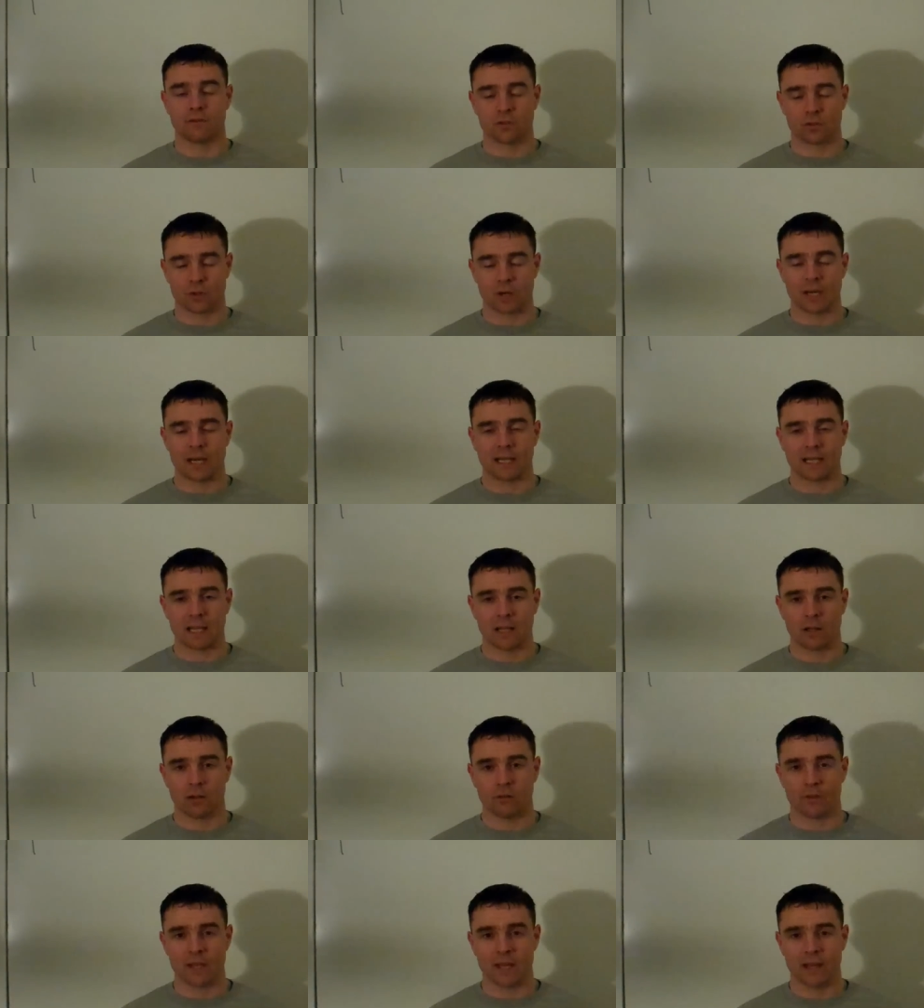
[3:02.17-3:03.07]
of training
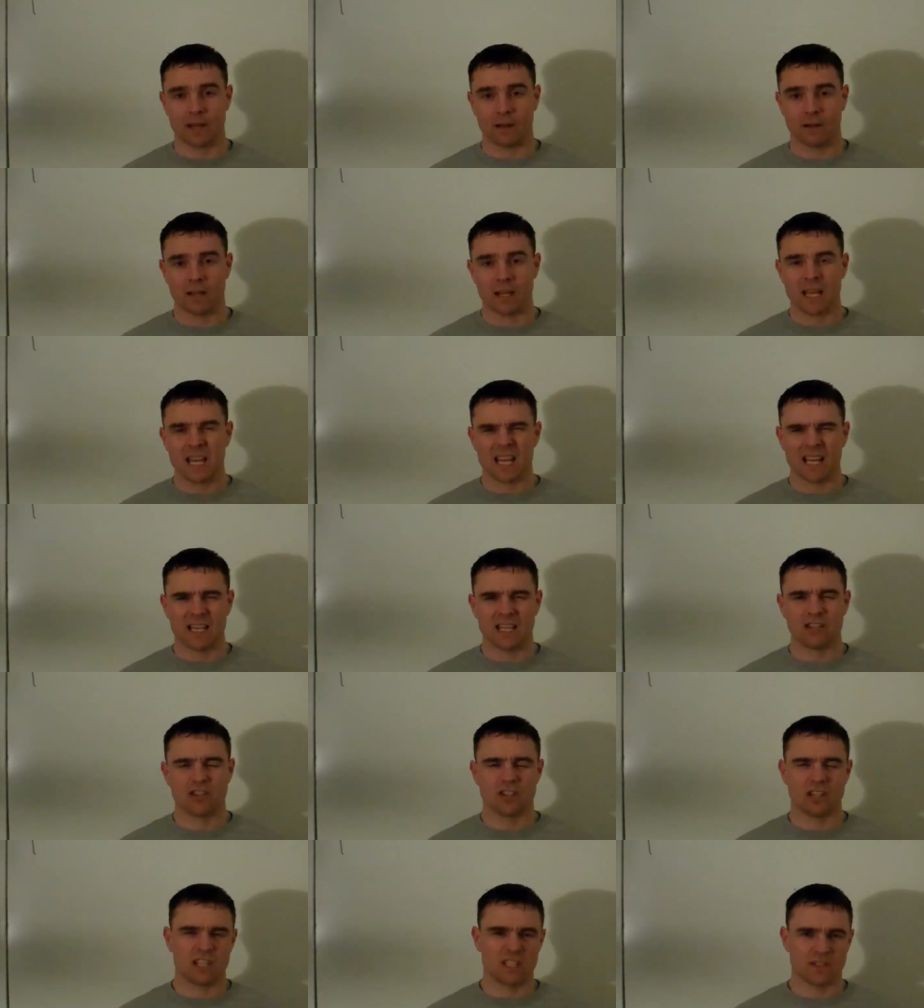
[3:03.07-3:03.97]
held there and
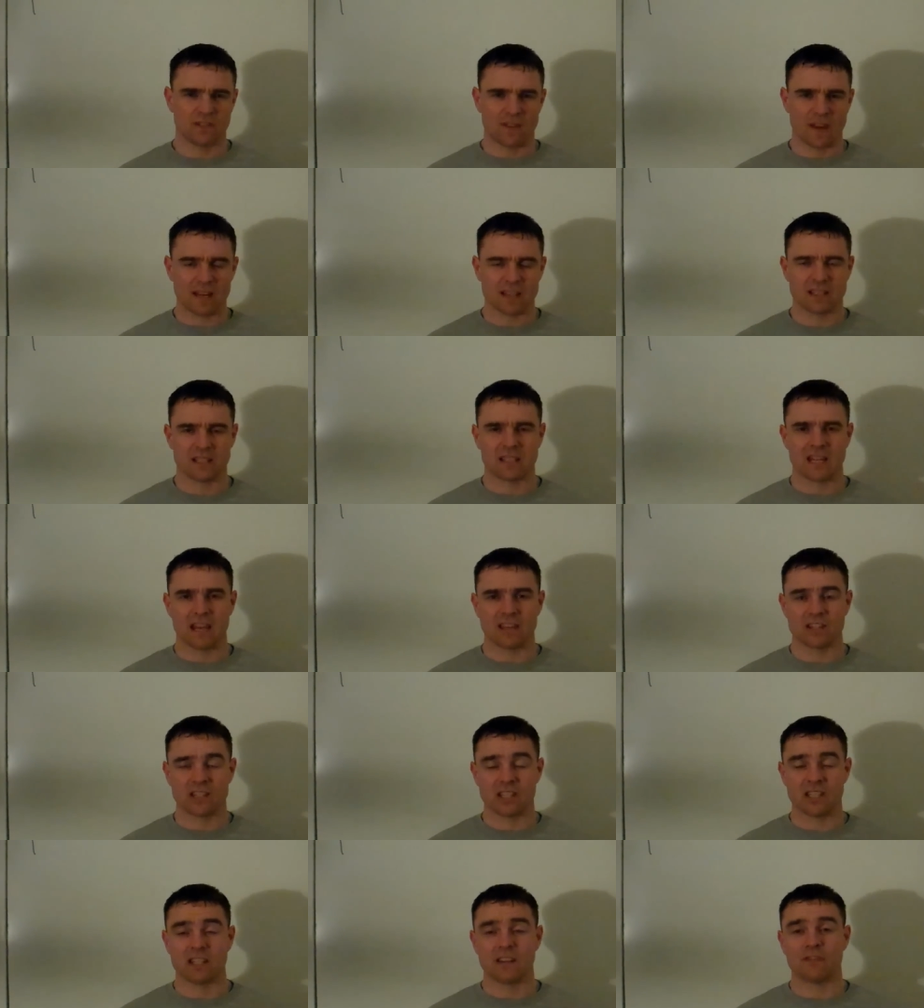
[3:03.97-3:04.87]
each of these phases
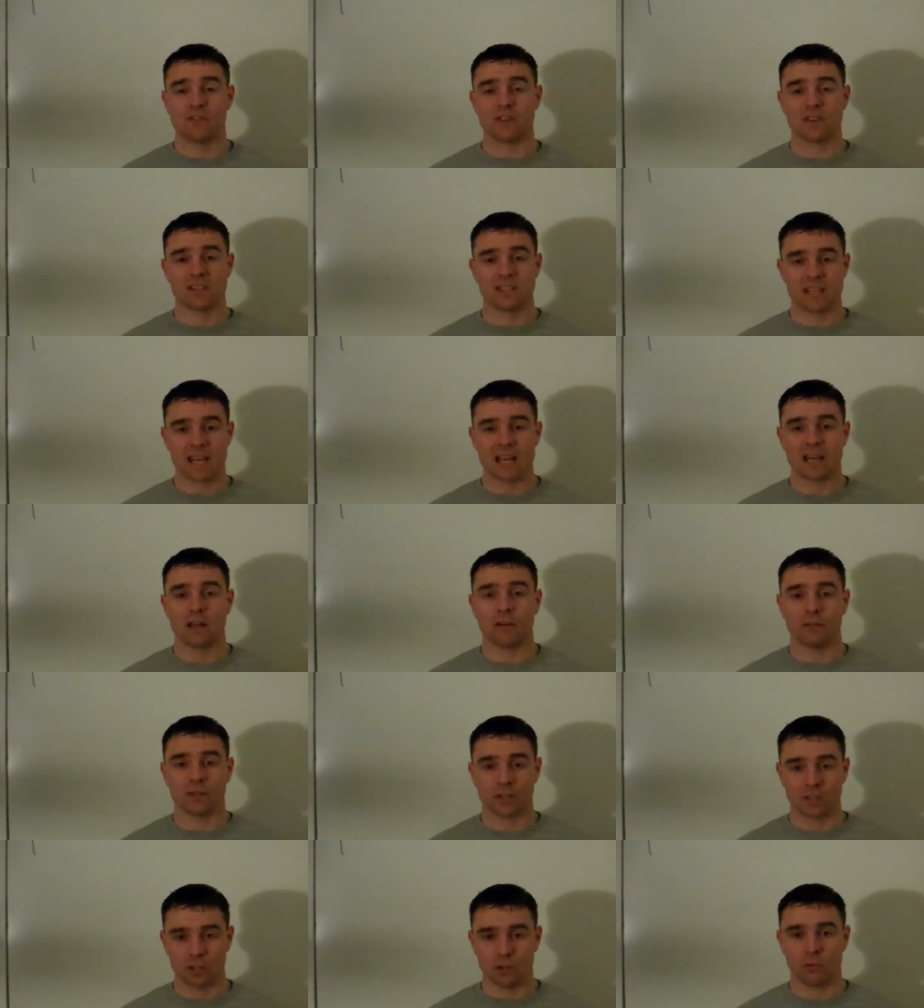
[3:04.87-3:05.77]
has a different set of
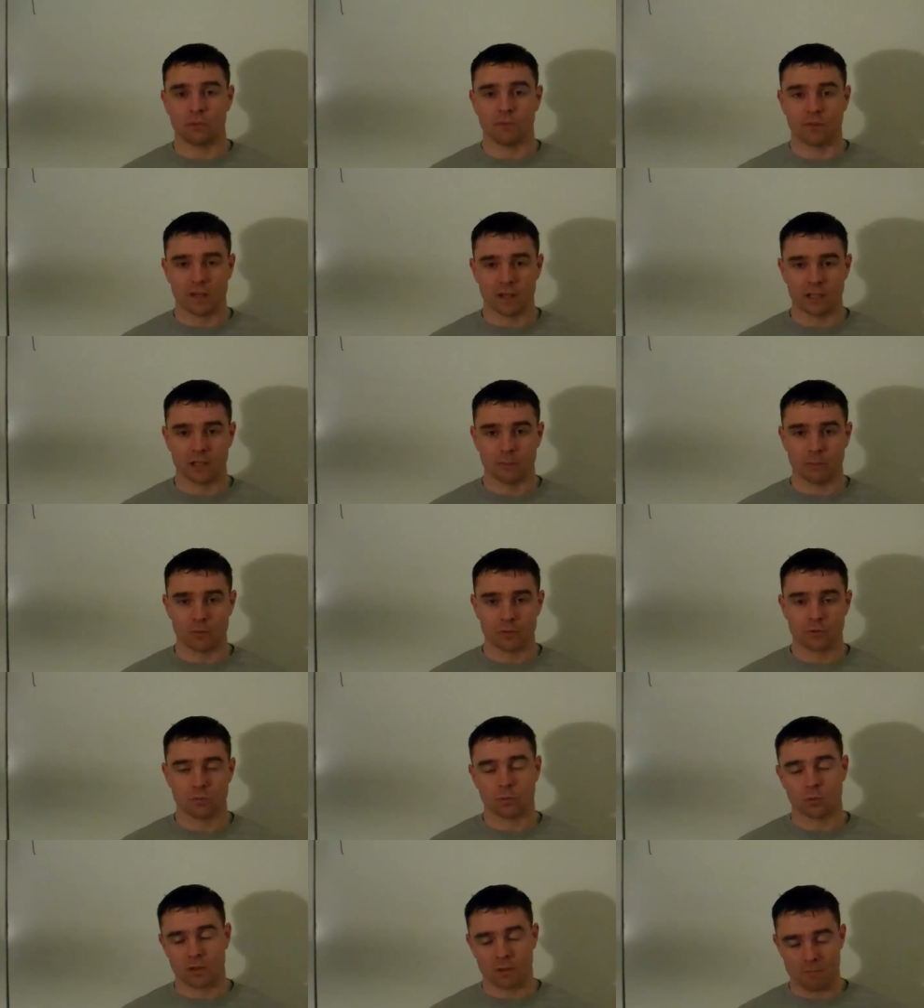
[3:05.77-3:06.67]
acute
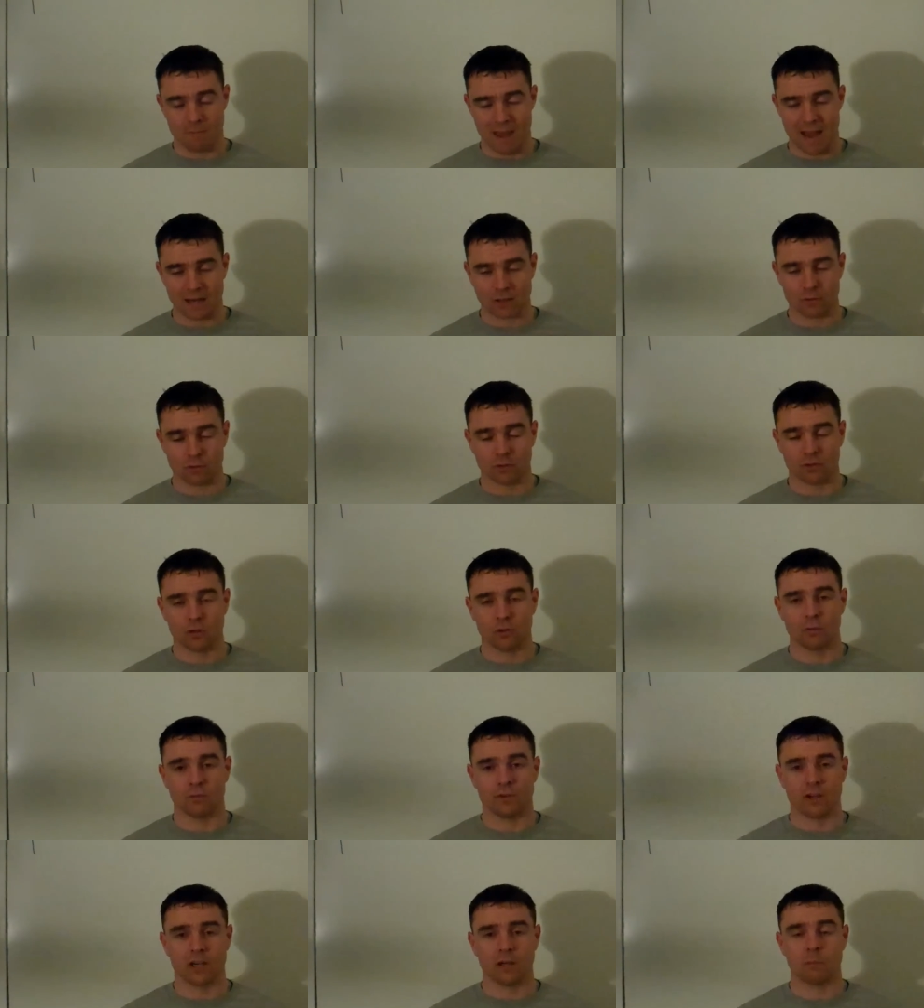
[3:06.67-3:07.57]
variables. We'll come back to
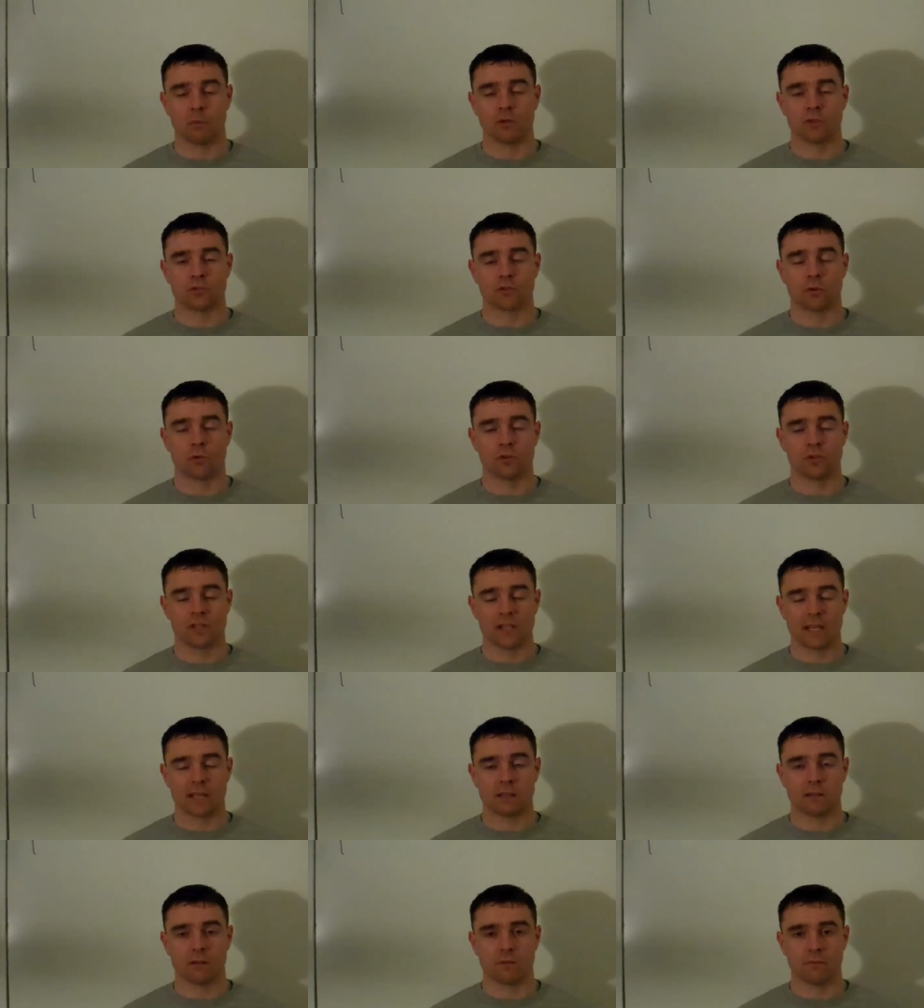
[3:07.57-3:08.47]
acute variables towards the
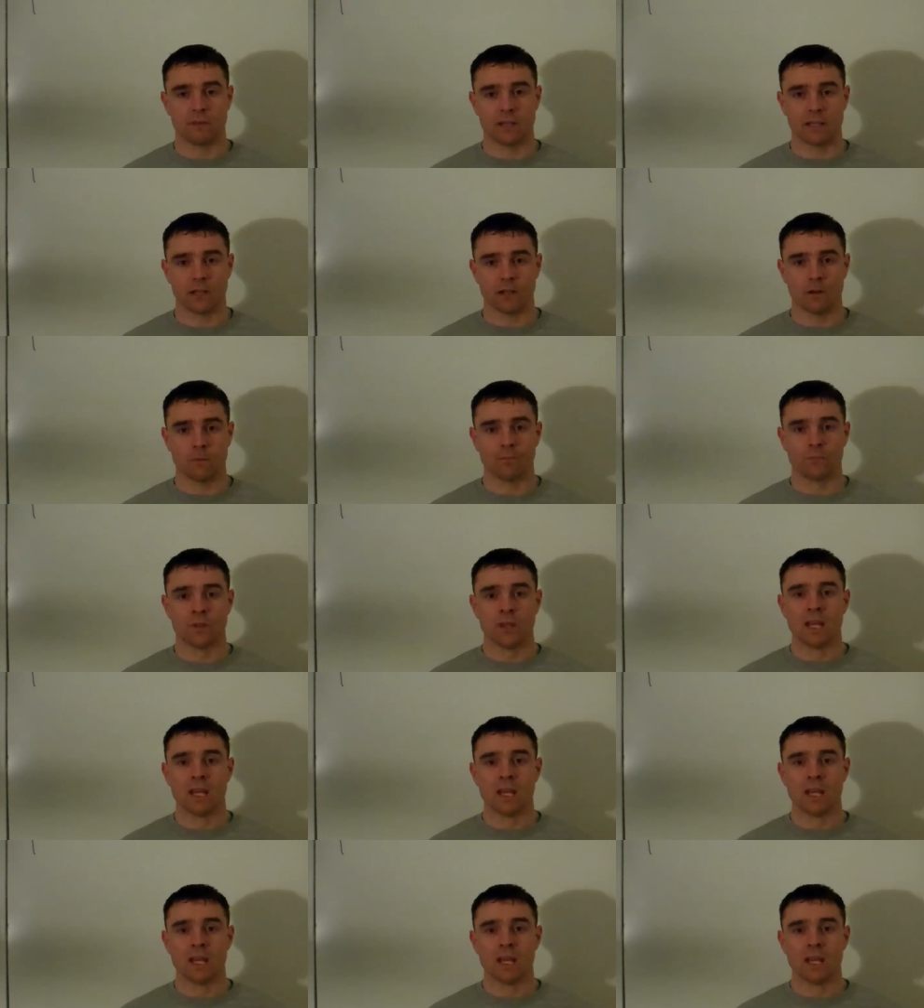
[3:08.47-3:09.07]
end of the video.